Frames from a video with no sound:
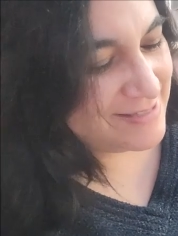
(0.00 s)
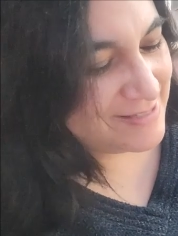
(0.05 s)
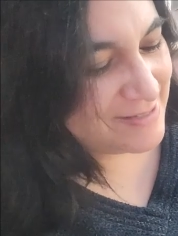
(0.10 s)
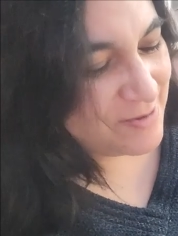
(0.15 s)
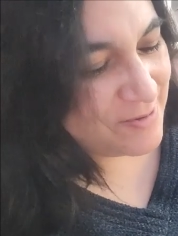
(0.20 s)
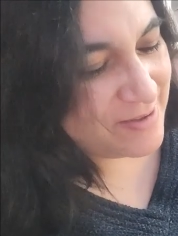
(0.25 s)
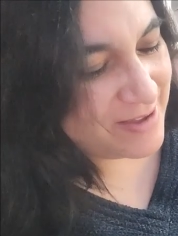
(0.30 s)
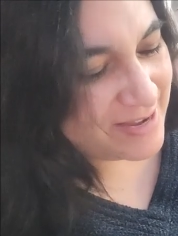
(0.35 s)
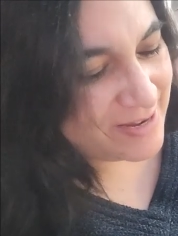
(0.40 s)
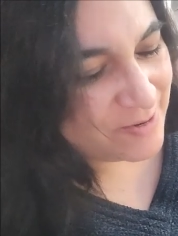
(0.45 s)

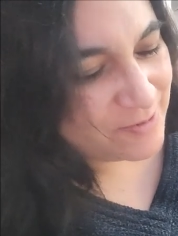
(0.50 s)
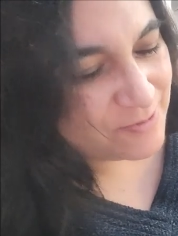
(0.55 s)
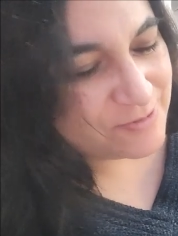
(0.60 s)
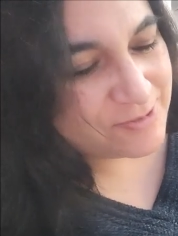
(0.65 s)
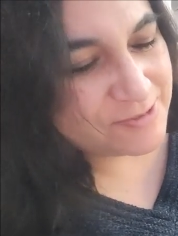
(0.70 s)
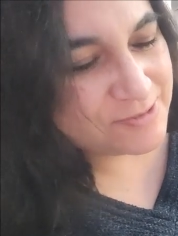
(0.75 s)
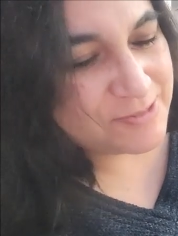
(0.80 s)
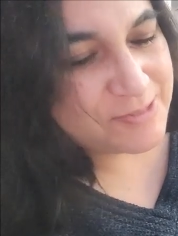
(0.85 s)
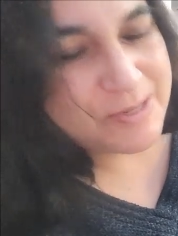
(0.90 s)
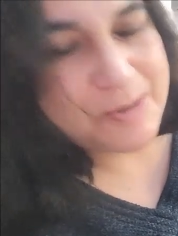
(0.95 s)
so I
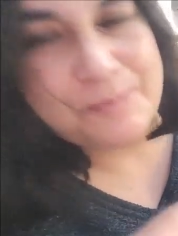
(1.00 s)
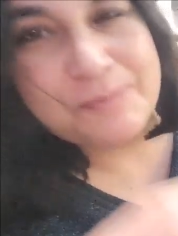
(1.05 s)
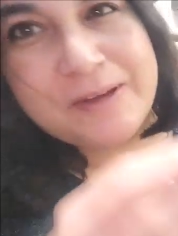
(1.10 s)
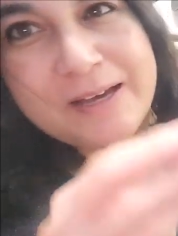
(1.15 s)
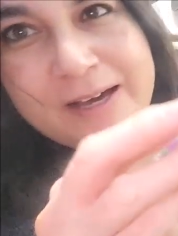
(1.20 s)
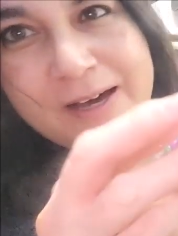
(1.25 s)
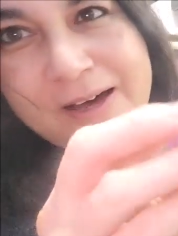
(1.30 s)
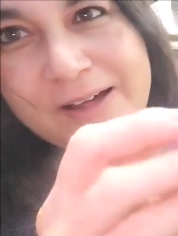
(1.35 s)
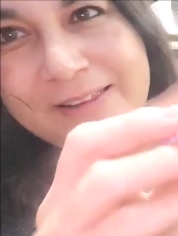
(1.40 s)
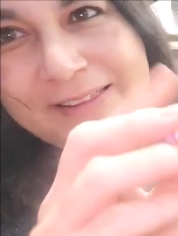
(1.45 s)
ordered some
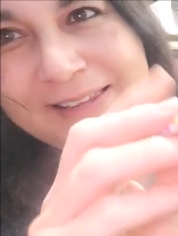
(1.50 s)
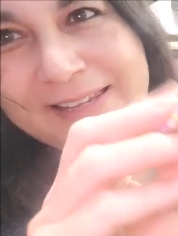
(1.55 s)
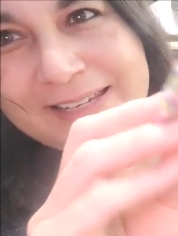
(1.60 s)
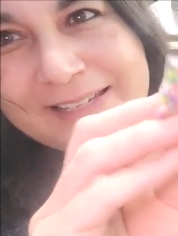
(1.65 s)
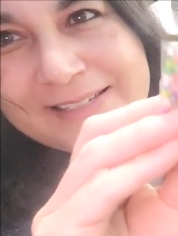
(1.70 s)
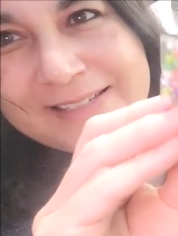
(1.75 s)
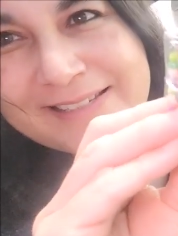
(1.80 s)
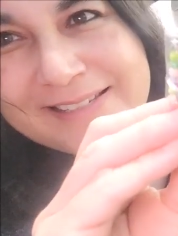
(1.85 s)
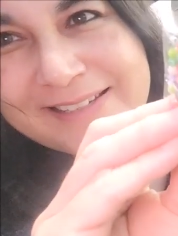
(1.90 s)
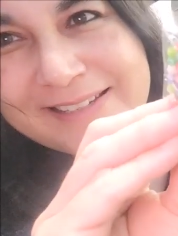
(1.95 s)
and got
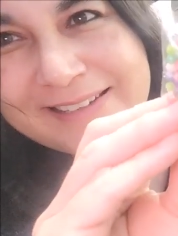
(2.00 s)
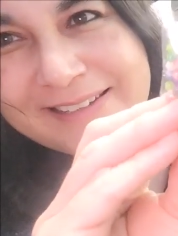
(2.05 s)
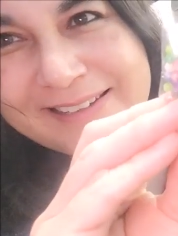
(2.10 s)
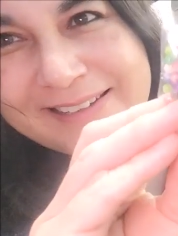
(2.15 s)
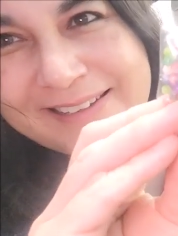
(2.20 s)
these.